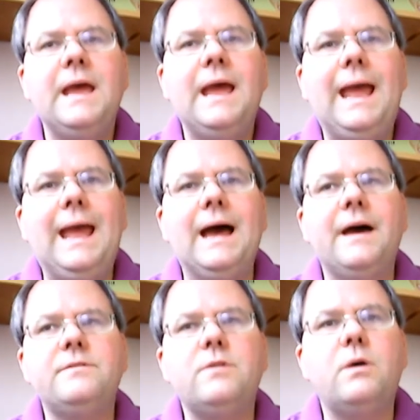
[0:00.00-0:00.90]

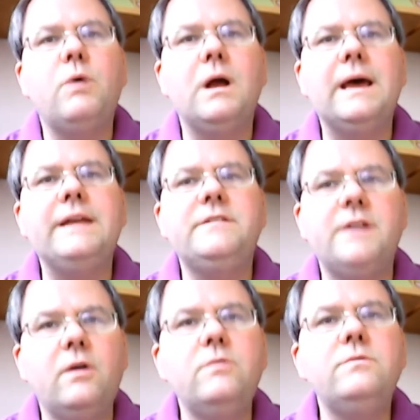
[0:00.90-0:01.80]
and while I
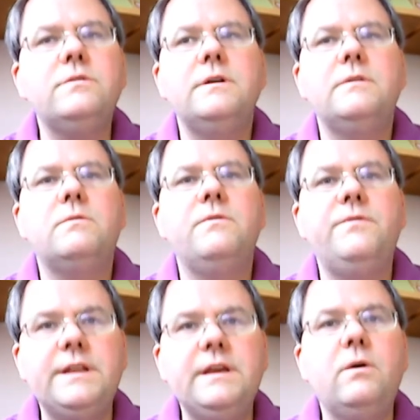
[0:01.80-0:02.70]
don't
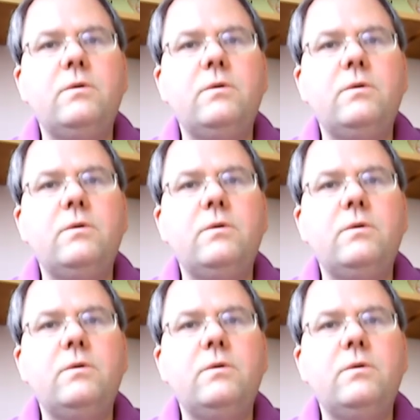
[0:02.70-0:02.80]
video